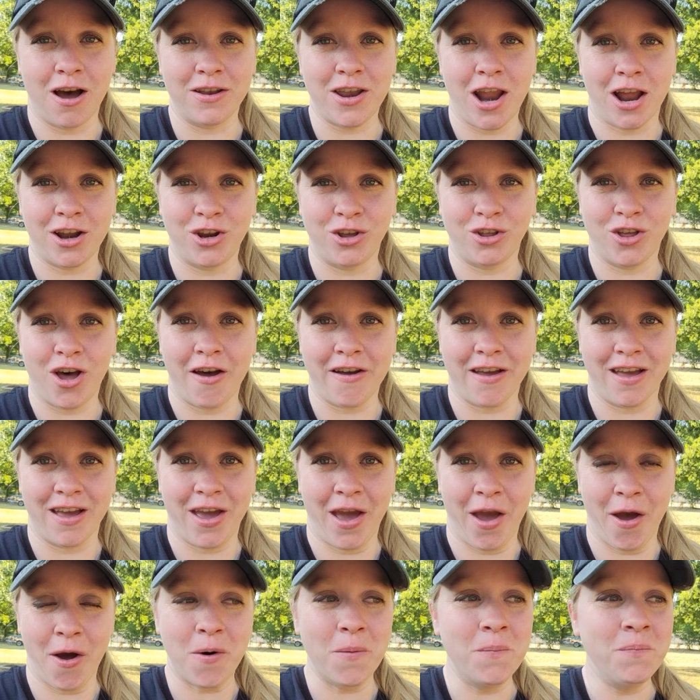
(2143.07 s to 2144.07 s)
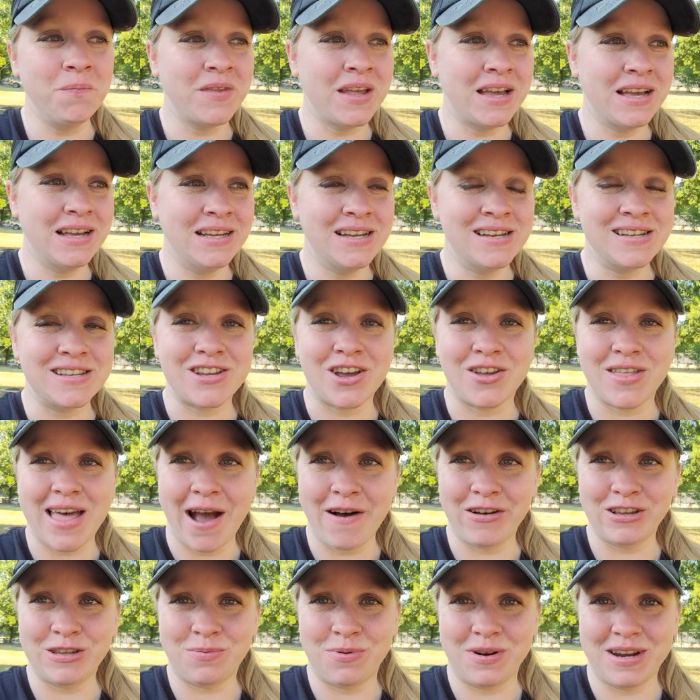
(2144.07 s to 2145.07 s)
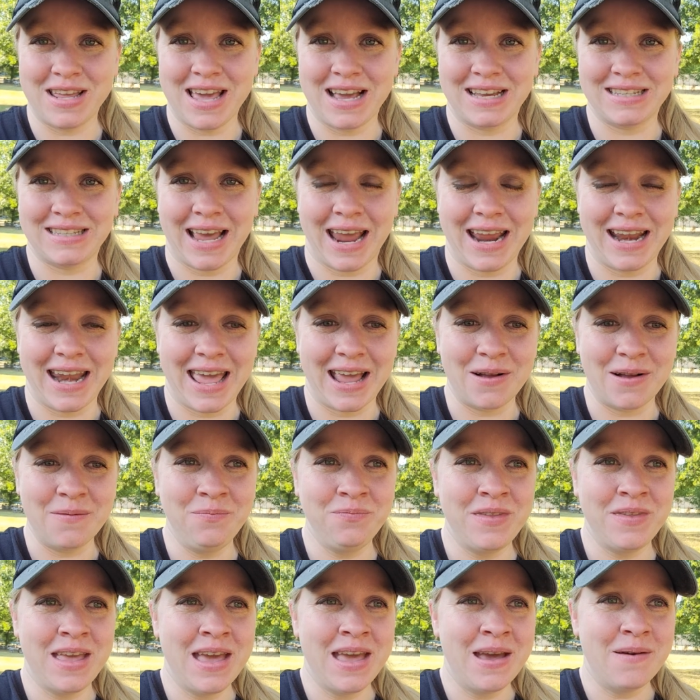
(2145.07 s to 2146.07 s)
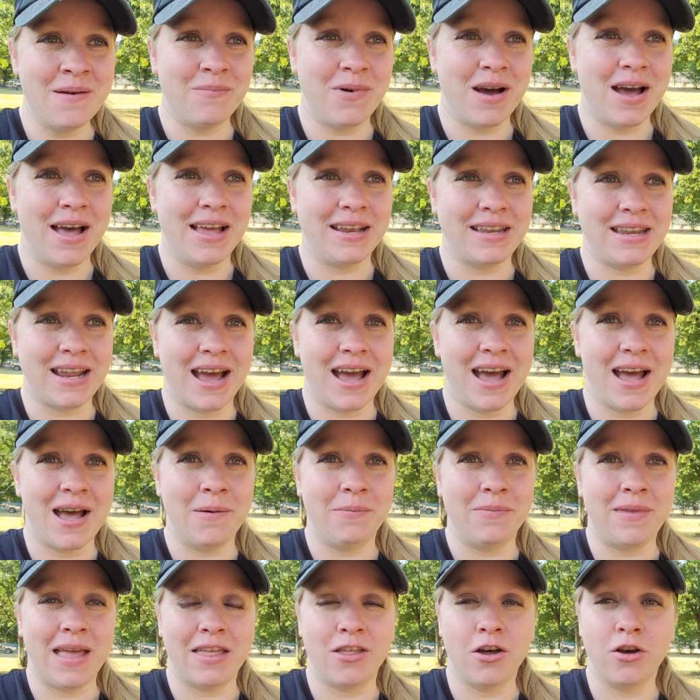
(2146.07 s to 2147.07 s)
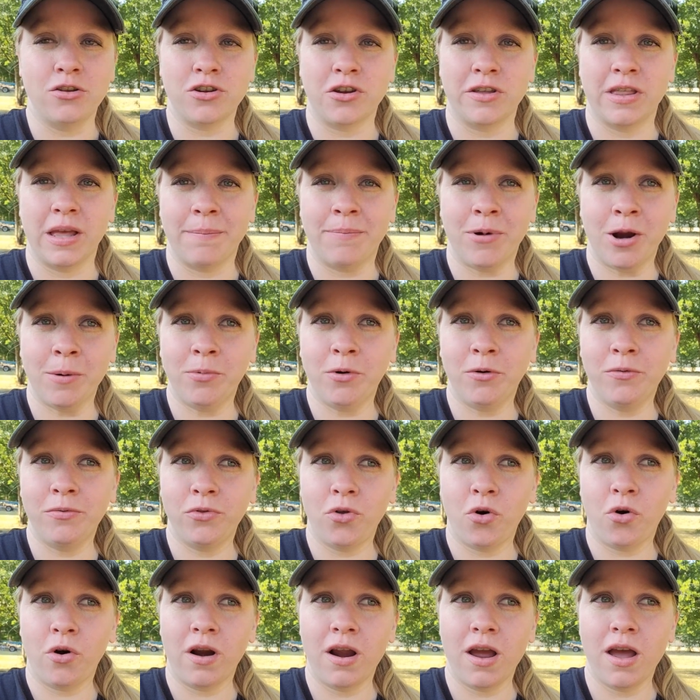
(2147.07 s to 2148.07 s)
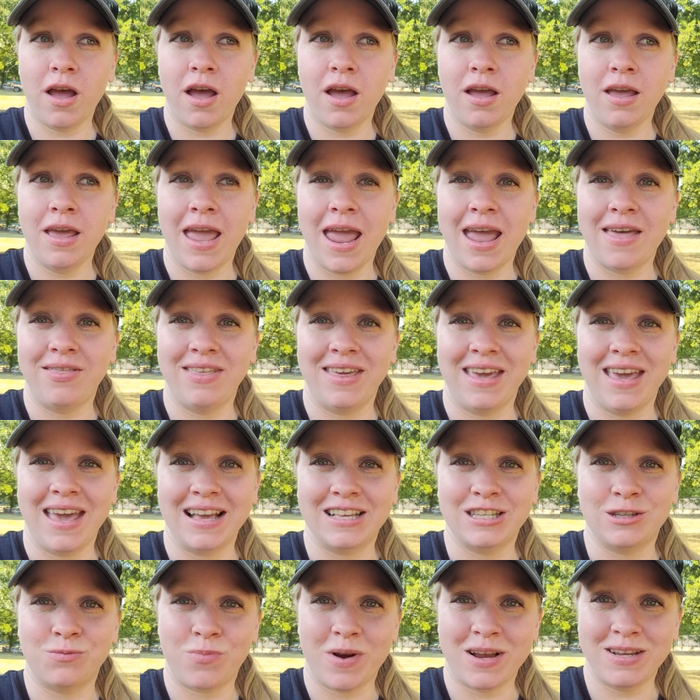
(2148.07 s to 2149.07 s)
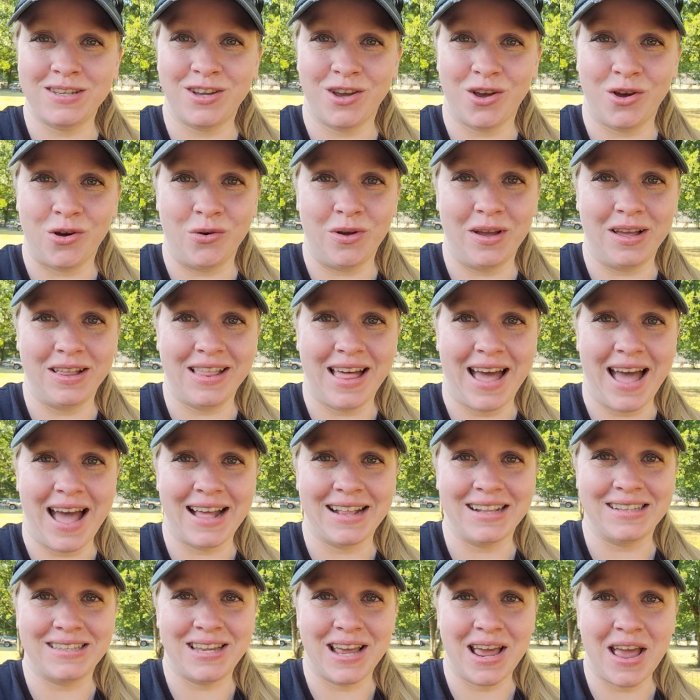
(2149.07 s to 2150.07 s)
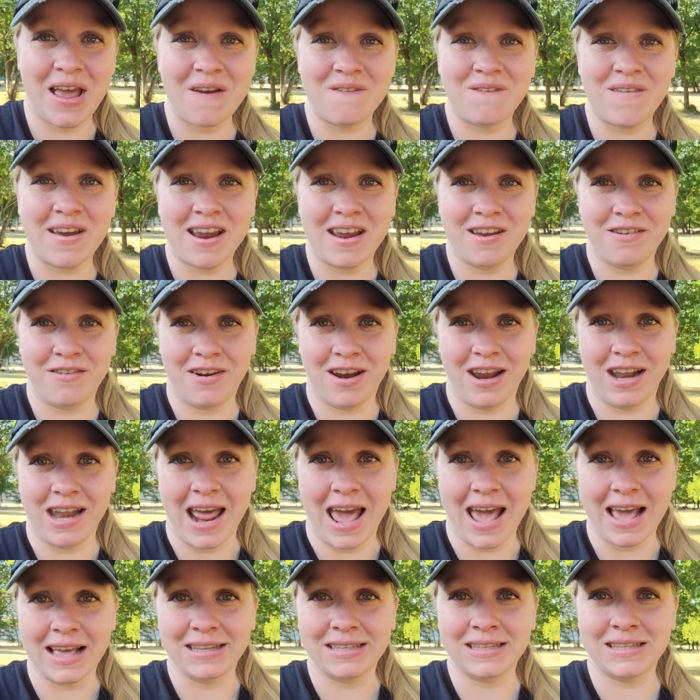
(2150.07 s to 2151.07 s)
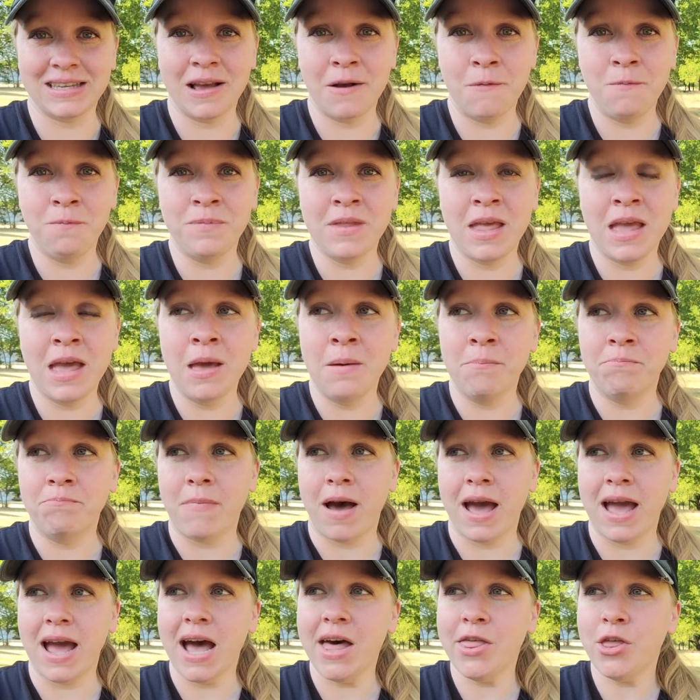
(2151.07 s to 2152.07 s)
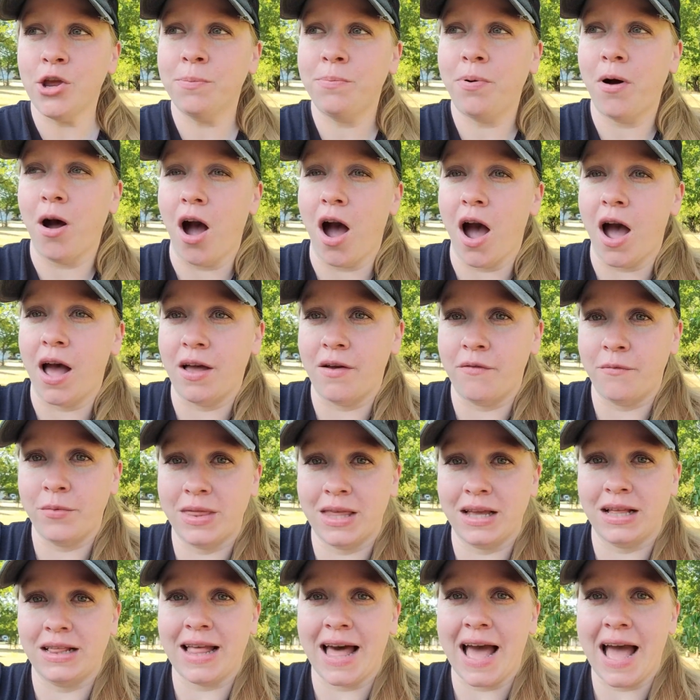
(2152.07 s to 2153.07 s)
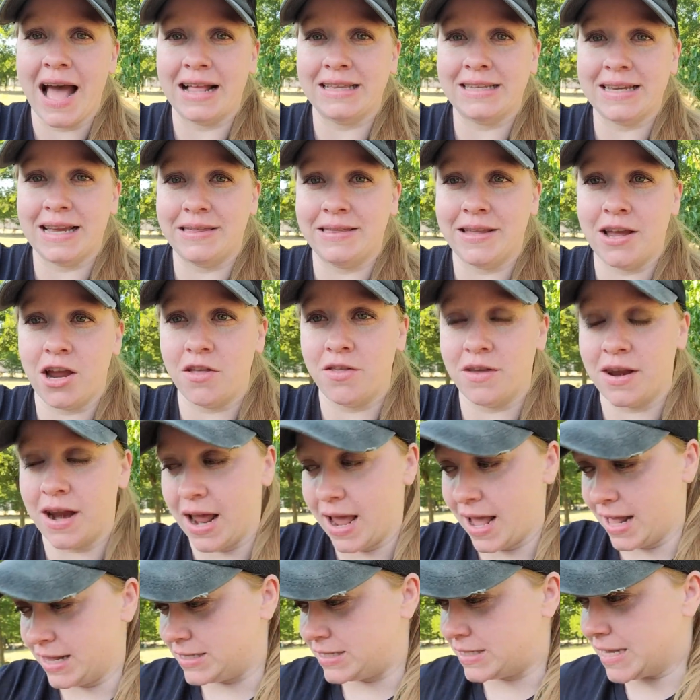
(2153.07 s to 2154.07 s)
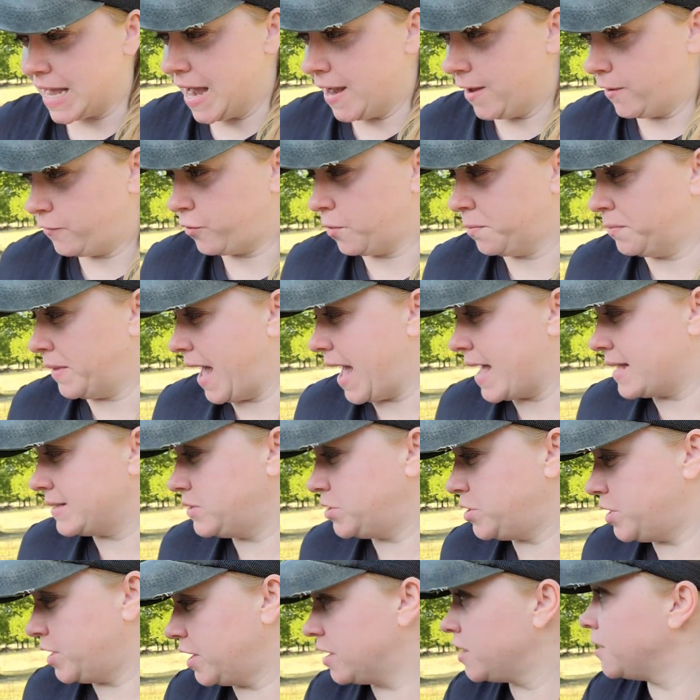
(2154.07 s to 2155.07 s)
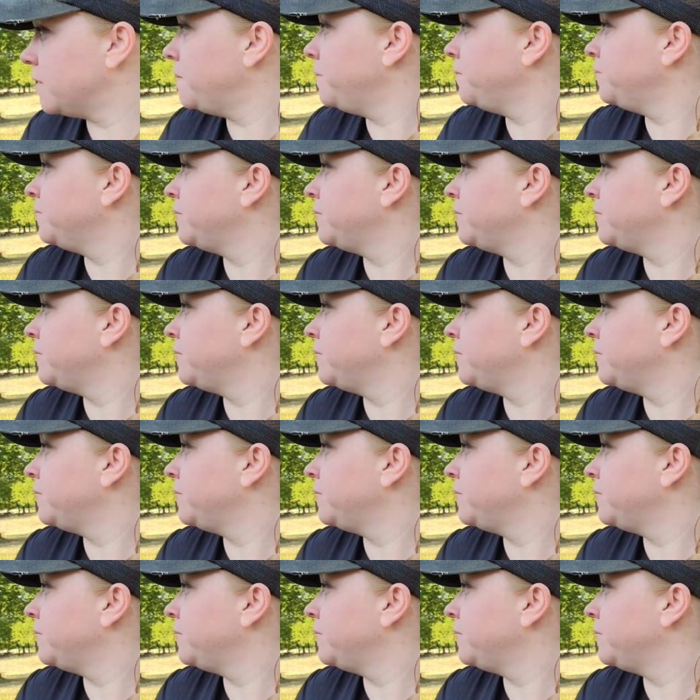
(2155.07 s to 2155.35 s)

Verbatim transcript: not too long ago. So that was pretty exciting. But um, yeah, those are the Purple Flora and the Espresso glads. Very, very nice. My other pot with the glads in there that I had saved from last year,